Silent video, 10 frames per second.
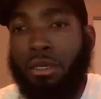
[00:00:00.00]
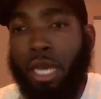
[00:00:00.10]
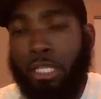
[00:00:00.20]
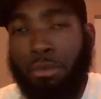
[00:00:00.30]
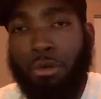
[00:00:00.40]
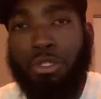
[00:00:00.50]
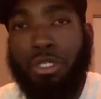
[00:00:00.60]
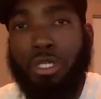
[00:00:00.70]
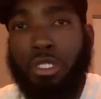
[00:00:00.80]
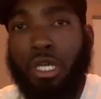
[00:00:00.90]

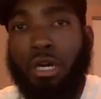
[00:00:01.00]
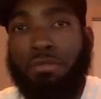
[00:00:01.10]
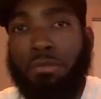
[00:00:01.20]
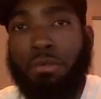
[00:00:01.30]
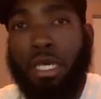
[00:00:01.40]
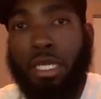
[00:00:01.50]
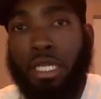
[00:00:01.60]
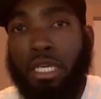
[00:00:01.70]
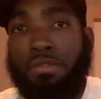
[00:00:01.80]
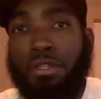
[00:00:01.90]
exposing yourself and,
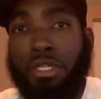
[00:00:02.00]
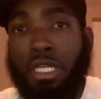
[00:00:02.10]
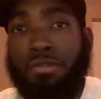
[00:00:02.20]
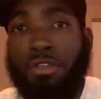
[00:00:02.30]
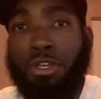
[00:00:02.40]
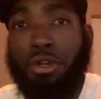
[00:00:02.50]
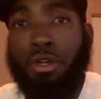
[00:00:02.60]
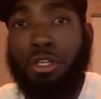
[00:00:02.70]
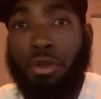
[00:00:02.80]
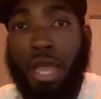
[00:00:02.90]
and leaving leaving
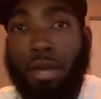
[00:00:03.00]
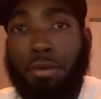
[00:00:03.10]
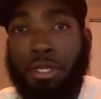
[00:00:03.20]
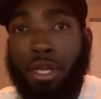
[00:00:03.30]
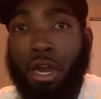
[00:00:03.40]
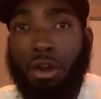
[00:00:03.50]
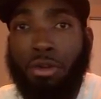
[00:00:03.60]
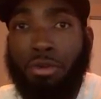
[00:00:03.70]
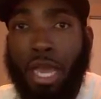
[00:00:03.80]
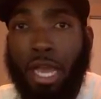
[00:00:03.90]
your, your equity, your
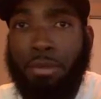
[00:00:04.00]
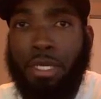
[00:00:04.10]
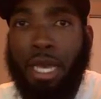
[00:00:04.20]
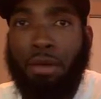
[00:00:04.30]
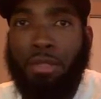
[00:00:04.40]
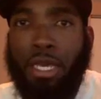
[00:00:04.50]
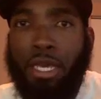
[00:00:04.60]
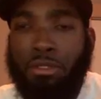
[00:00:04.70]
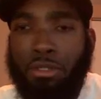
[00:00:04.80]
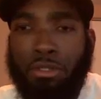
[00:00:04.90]
hard earned equity out
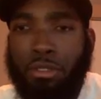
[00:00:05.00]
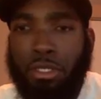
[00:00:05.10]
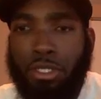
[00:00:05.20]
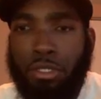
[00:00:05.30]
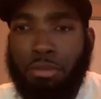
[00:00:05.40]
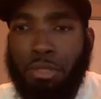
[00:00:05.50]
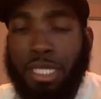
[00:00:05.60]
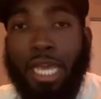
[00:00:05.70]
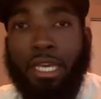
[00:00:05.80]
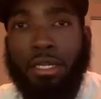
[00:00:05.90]
there to, to just be
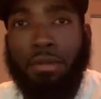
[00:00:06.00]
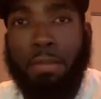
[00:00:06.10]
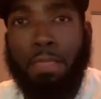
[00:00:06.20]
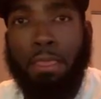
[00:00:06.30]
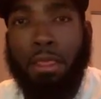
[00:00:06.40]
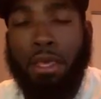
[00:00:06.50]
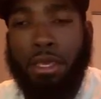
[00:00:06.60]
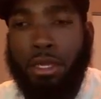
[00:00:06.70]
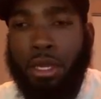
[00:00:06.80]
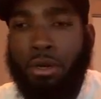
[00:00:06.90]
taken.
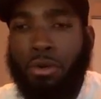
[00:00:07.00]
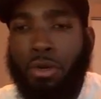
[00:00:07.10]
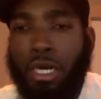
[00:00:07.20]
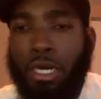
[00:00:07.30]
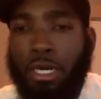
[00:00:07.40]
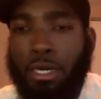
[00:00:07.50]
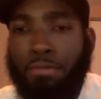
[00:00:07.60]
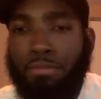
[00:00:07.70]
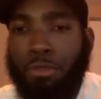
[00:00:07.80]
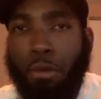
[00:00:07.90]
You know, um,
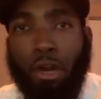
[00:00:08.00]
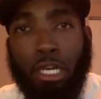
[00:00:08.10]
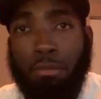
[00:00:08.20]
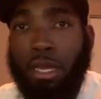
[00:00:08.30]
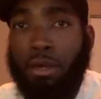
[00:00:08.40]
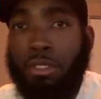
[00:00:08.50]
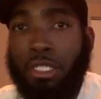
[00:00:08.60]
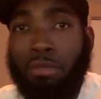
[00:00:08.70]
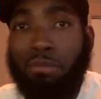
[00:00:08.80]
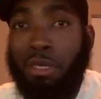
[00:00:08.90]
the market
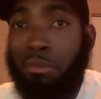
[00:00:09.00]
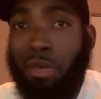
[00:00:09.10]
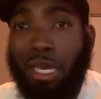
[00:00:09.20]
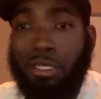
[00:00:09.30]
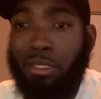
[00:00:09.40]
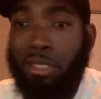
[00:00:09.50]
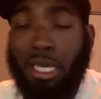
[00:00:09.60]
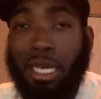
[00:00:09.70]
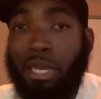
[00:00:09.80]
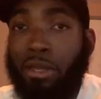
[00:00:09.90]
makers and the big banks,
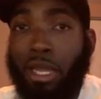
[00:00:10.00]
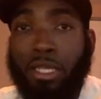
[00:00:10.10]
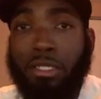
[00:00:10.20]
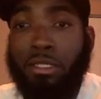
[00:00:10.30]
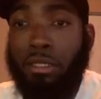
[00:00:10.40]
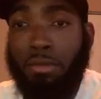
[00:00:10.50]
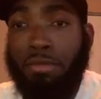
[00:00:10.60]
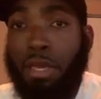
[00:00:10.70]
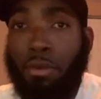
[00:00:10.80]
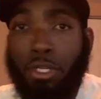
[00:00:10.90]
they can care less.
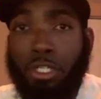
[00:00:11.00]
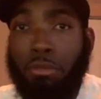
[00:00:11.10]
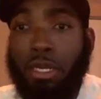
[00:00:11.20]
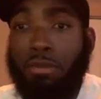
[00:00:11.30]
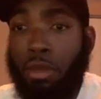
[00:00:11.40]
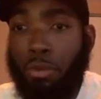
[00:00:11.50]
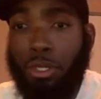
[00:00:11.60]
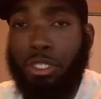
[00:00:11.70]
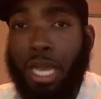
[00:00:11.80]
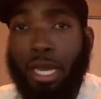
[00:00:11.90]
If they want your money, they
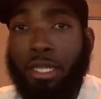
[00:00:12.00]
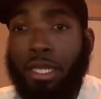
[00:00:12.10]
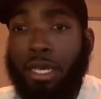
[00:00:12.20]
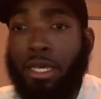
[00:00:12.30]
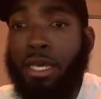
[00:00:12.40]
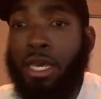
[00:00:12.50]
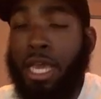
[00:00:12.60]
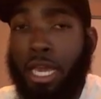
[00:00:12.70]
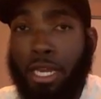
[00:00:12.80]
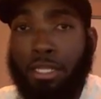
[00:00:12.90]
want you out of there,
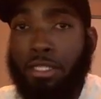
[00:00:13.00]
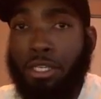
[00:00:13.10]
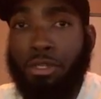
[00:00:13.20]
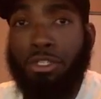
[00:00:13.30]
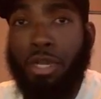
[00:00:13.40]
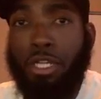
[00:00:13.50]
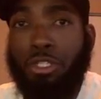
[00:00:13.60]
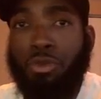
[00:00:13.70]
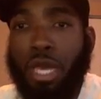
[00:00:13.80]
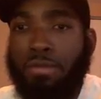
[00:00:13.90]
and they see you're trading
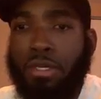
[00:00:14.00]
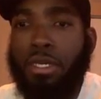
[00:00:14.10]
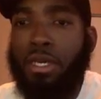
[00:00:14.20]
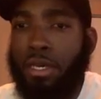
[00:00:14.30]
too heavy,